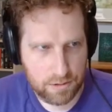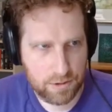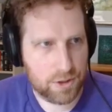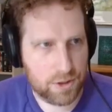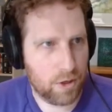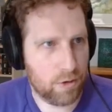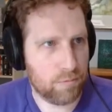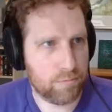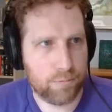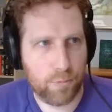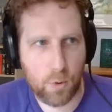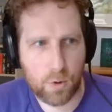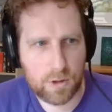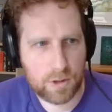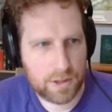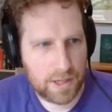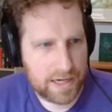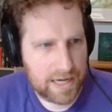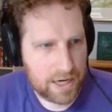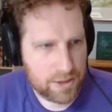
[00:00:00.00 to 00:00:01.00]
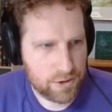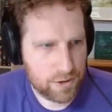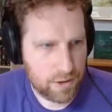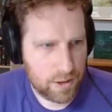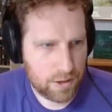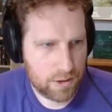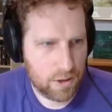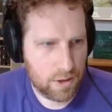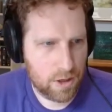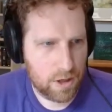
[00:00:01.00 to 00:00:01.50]
So
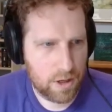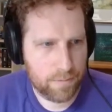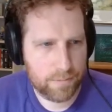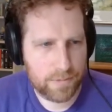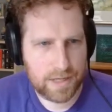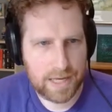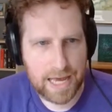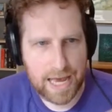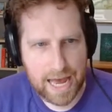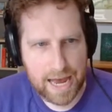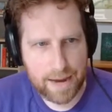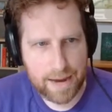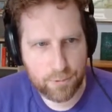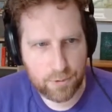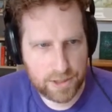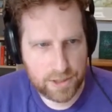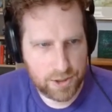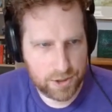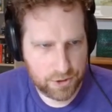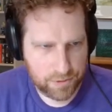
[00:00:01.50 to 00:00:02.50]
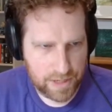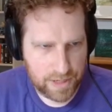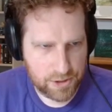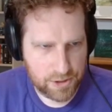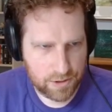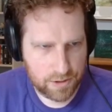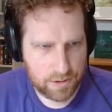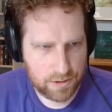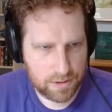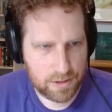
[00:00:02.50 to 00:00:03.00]
portal.azure.com, app
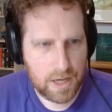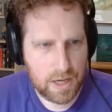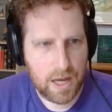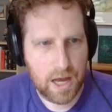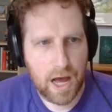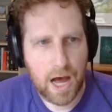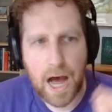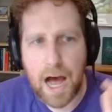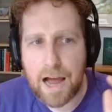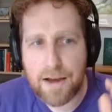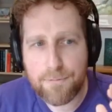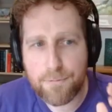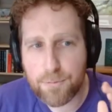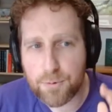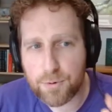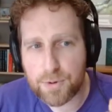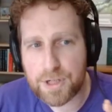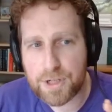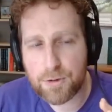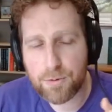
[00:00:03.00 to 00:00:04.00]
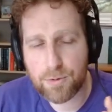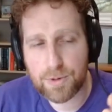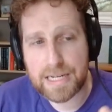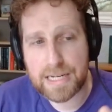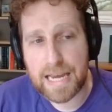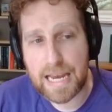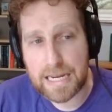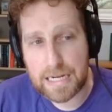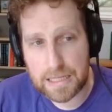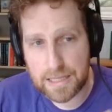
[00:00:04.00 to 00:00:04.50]
registrations. I've
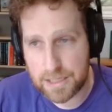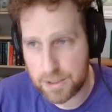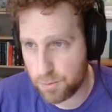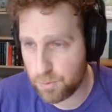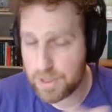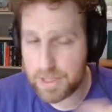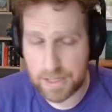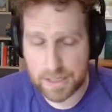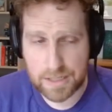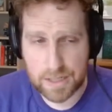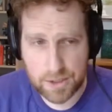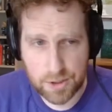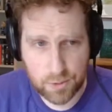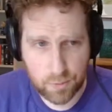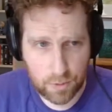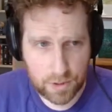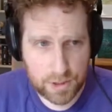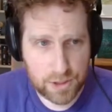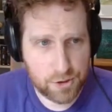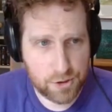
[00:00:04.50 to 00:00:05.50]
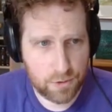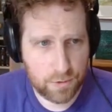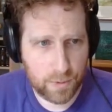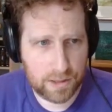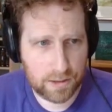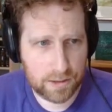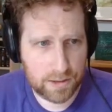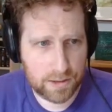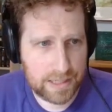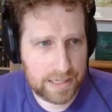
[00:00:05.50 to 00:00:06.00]
pre-created this one because I just want to show you what
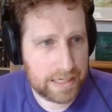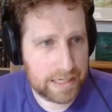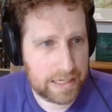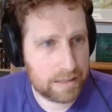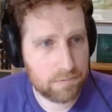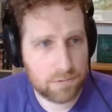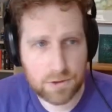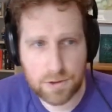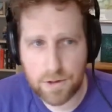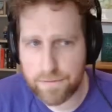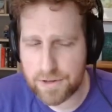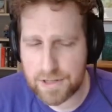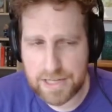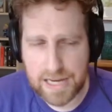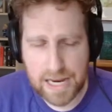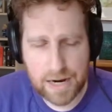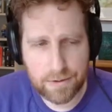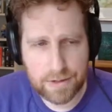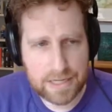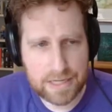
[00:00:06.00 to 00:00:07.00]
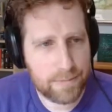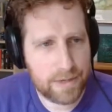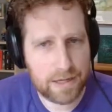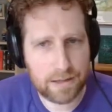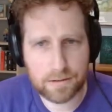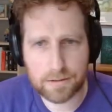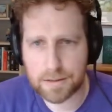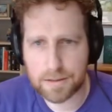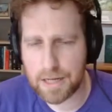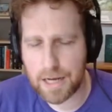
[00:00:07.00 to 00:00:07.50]
it looks like. ServiceNow,
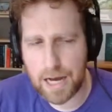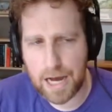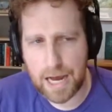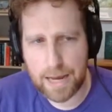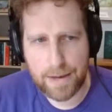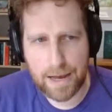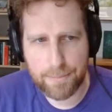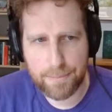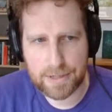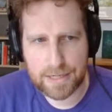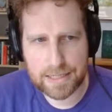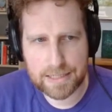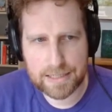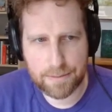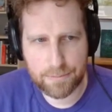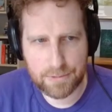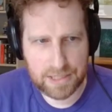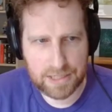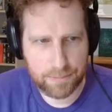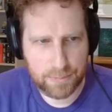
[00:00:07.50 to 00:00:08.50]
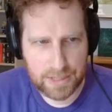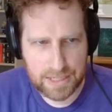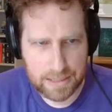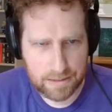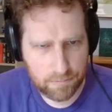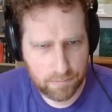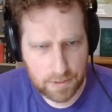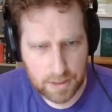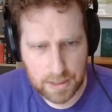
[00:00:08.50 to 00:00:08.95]
email, IMAP, and SMTP.